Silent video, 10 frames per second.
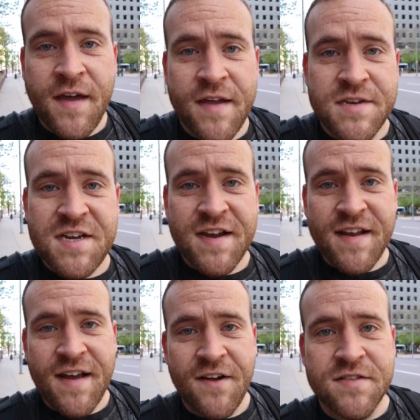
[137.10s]
and check
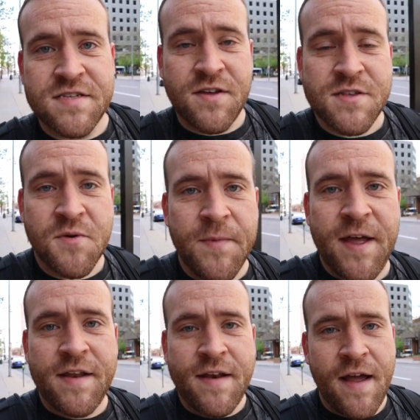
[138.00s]
it out. So that's where I'm
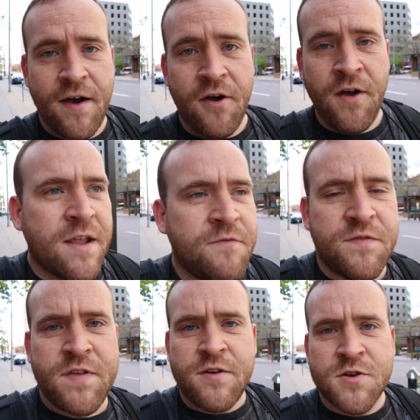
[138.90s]
headed now. About a
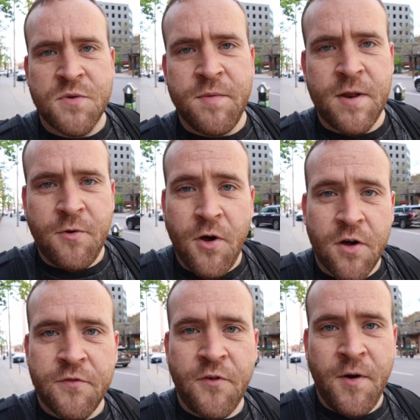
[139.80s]
15 or 20 minute
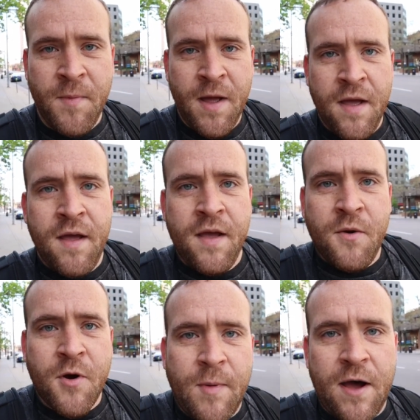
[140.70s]
walk from
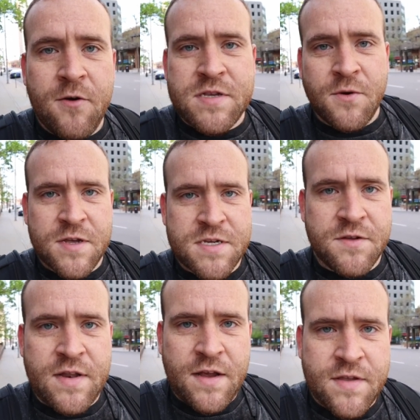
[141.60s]
where my hotel was here
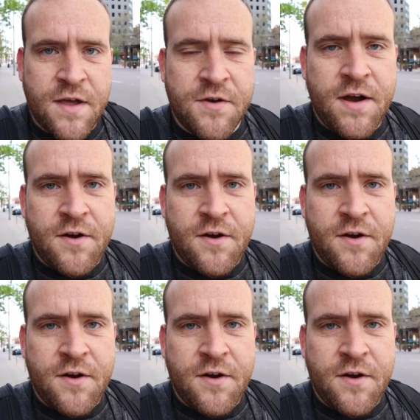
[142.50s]
in the downtown